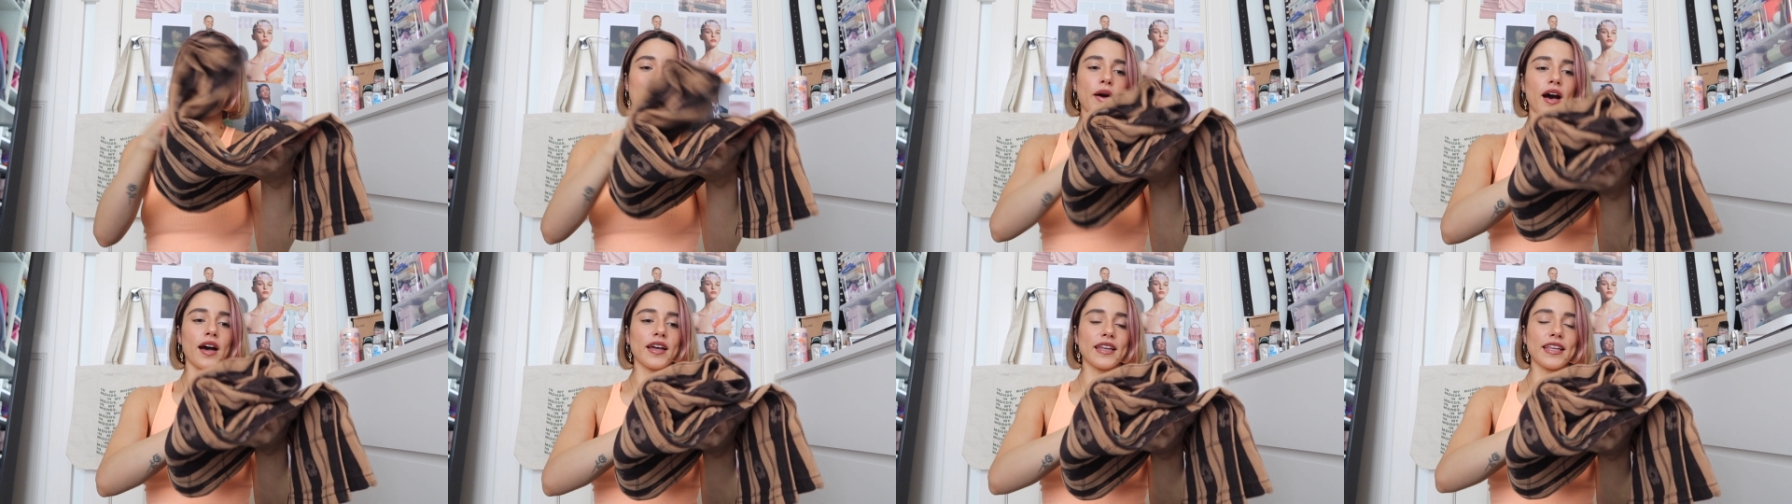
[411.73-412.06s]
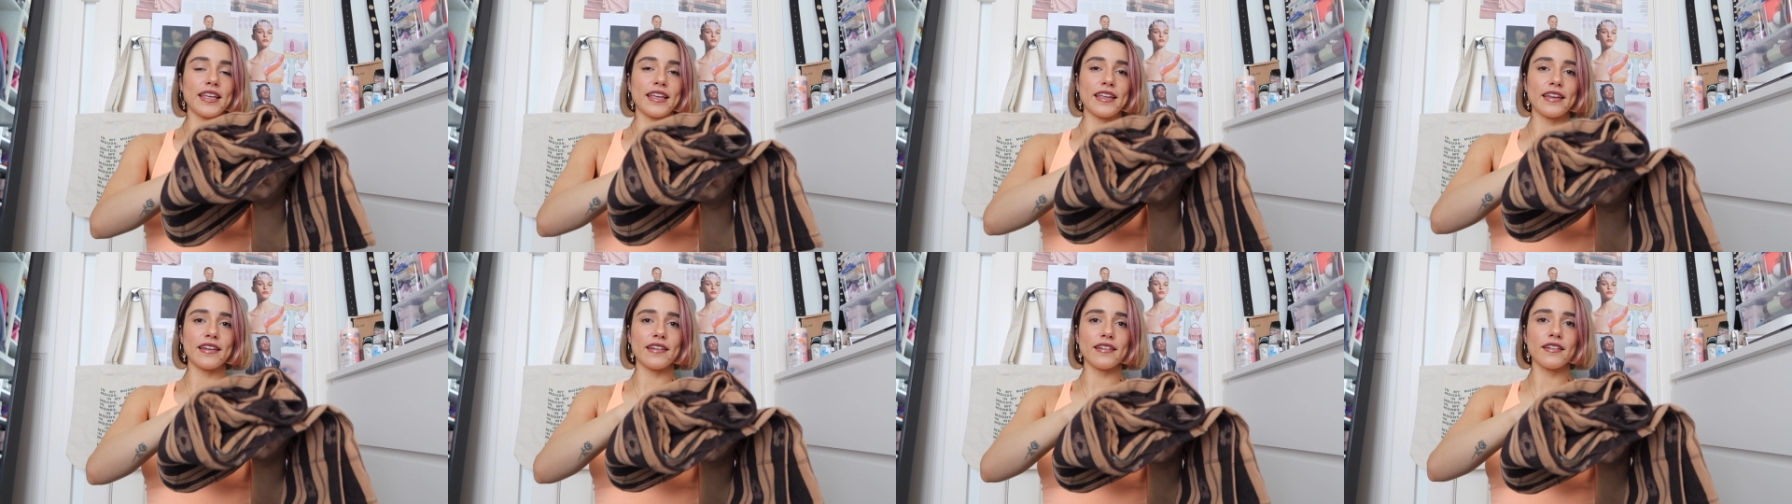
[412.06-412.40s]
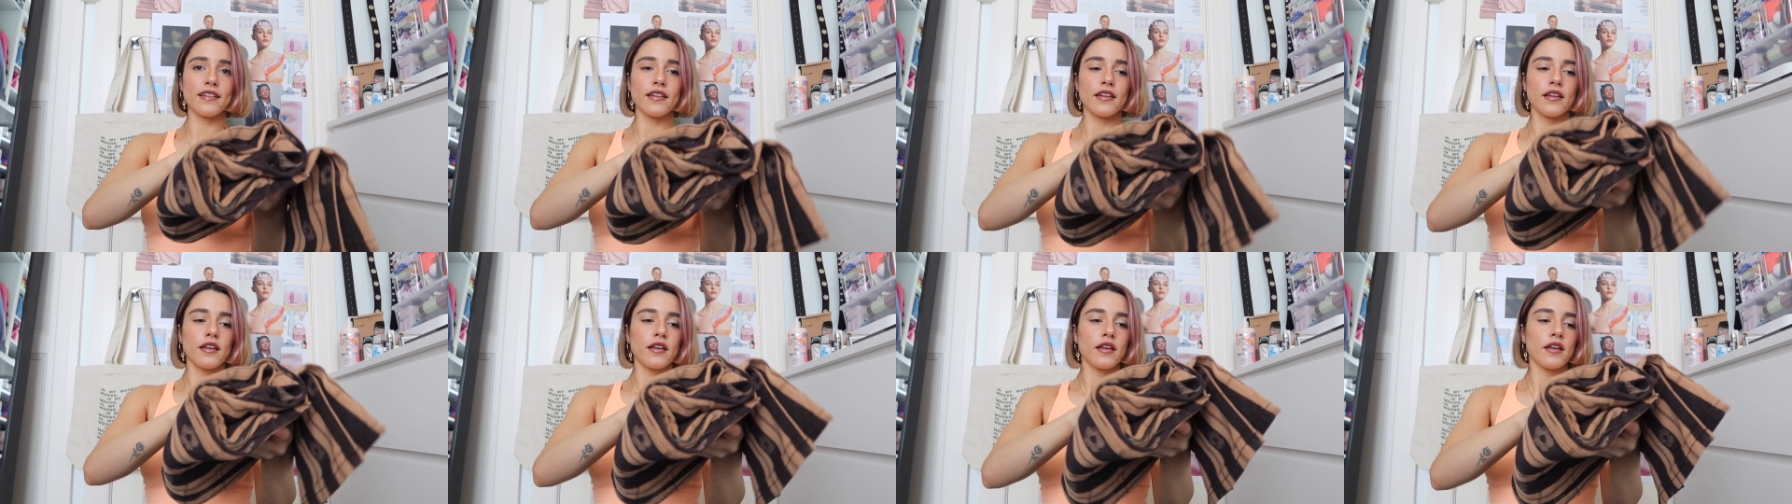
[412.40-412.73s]
part in
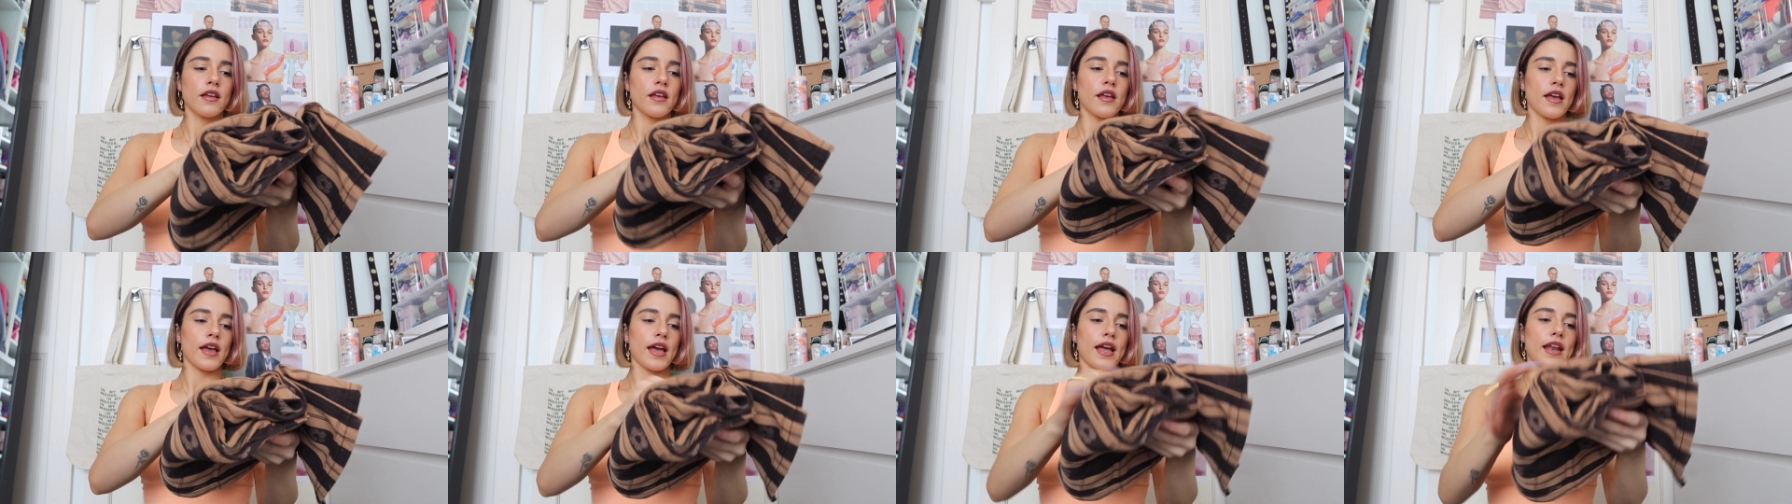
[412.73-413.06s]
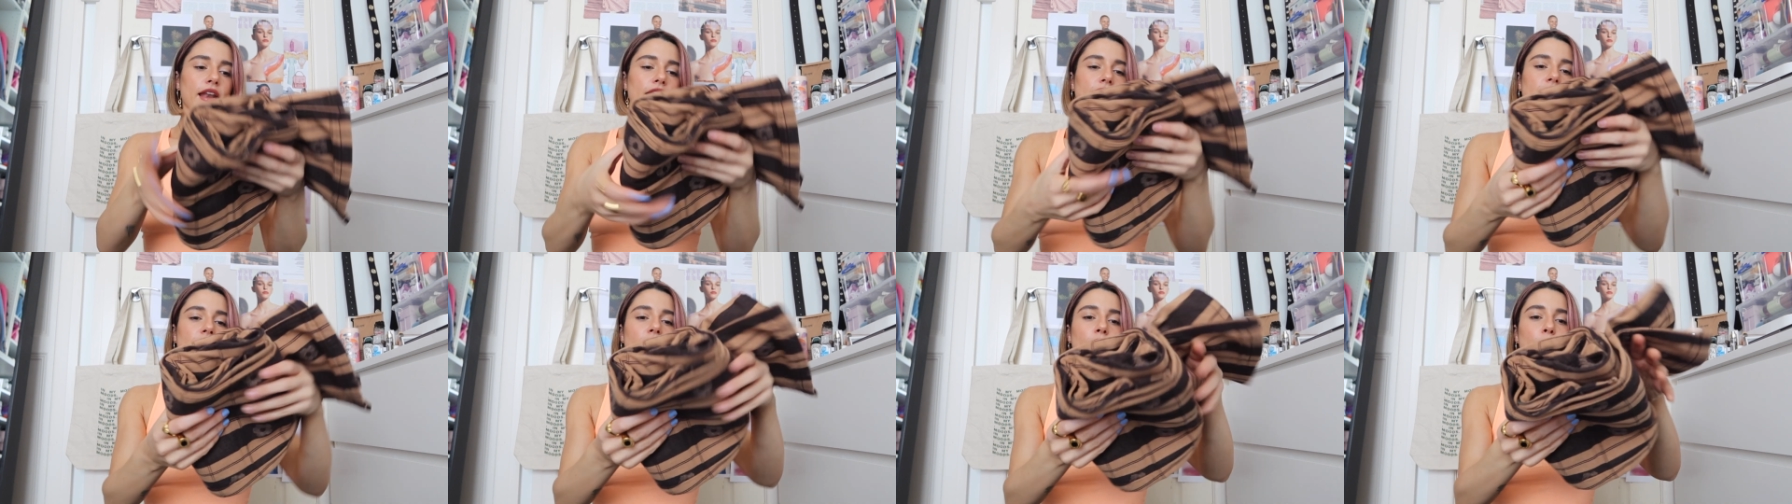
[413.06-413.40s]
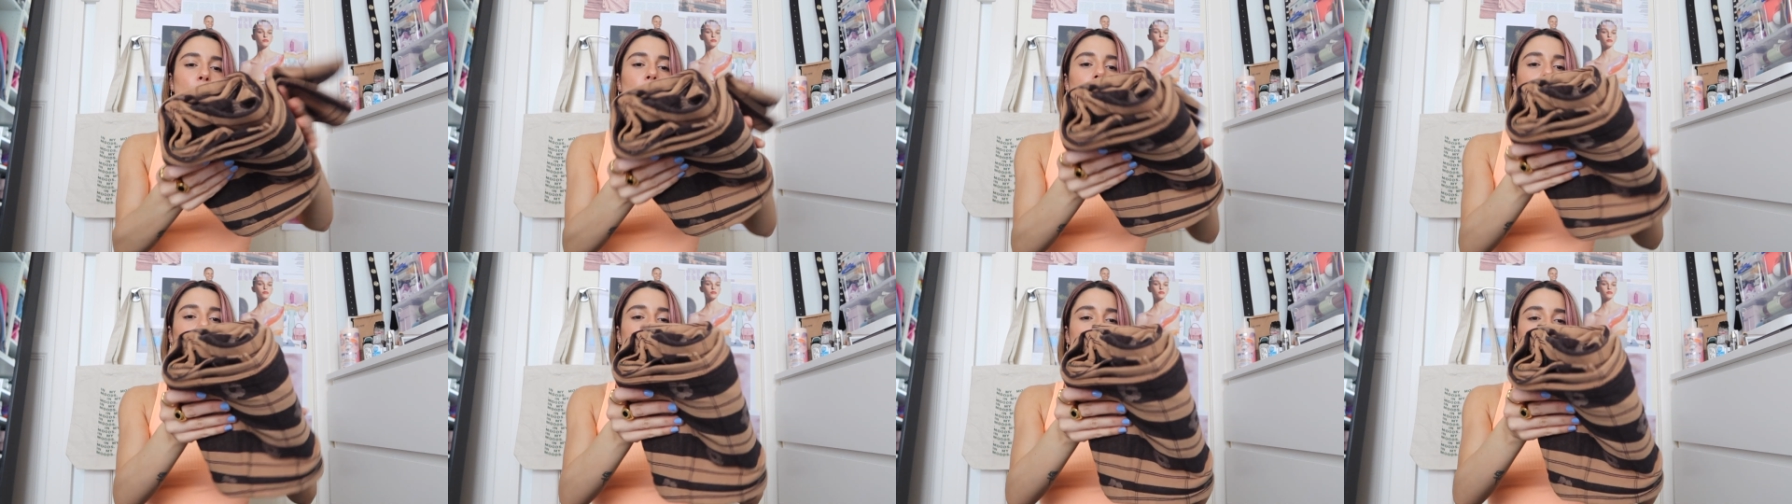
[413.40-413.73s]
and
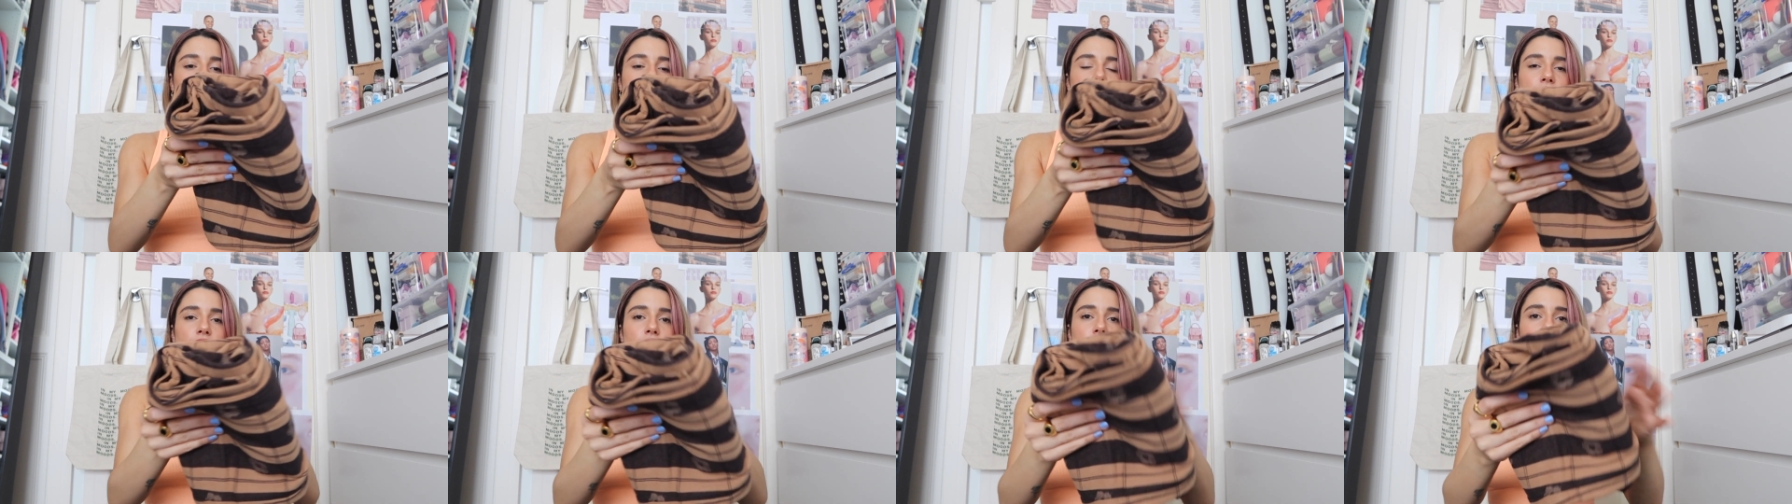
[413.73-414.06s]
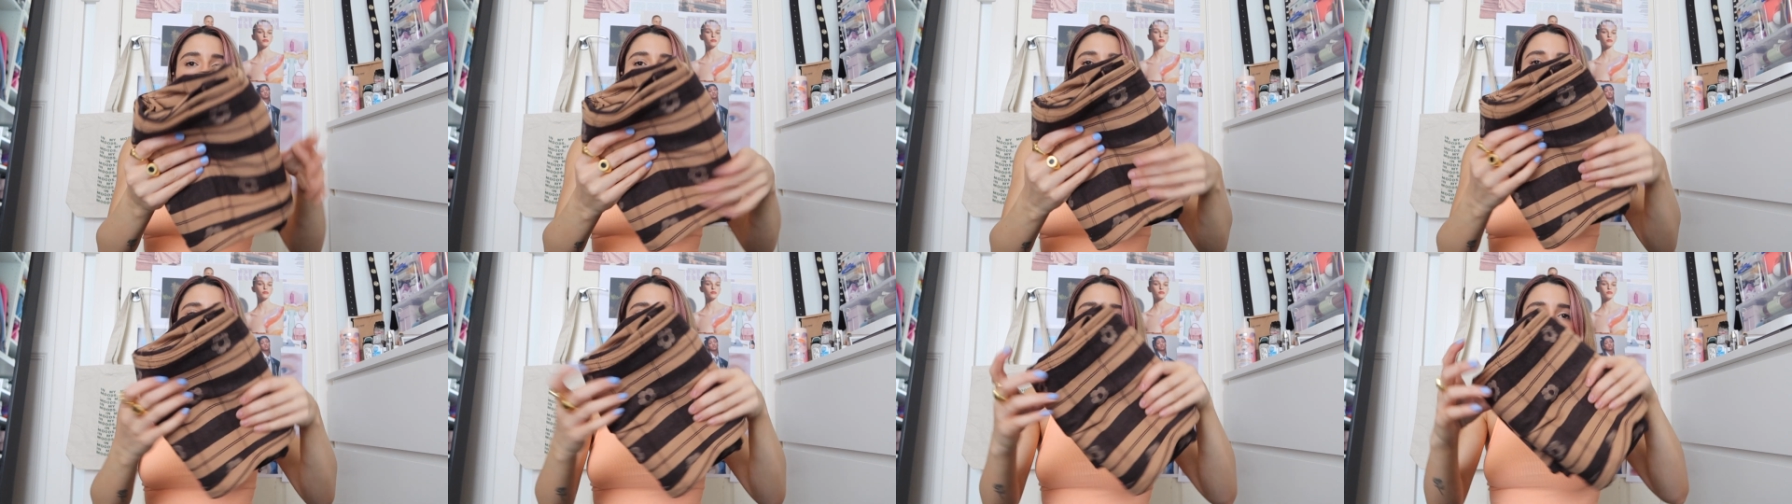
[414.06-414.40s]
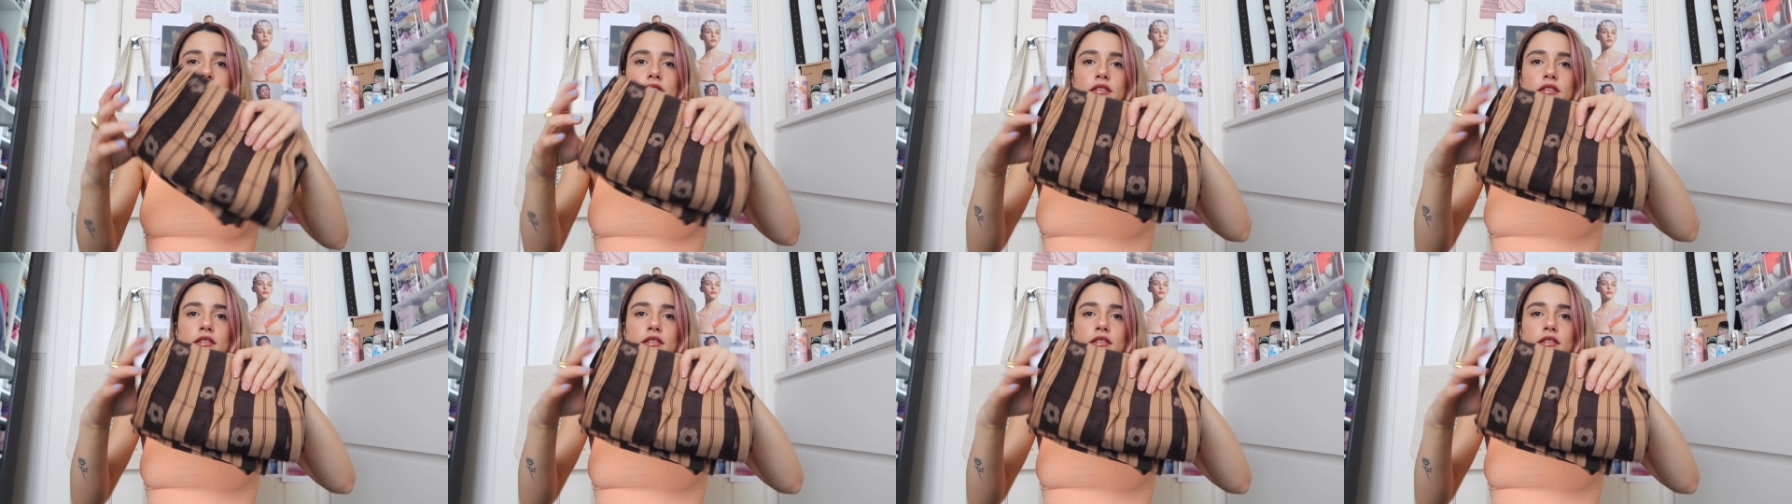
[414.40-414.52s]
that part around,